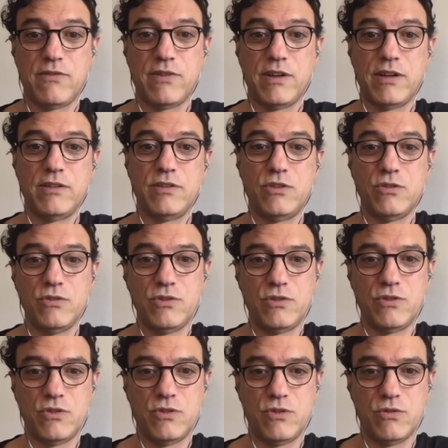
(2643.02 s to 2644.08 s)
I choose
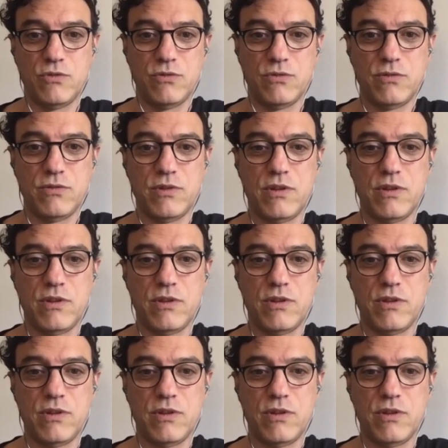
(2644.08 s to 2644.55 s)
to do,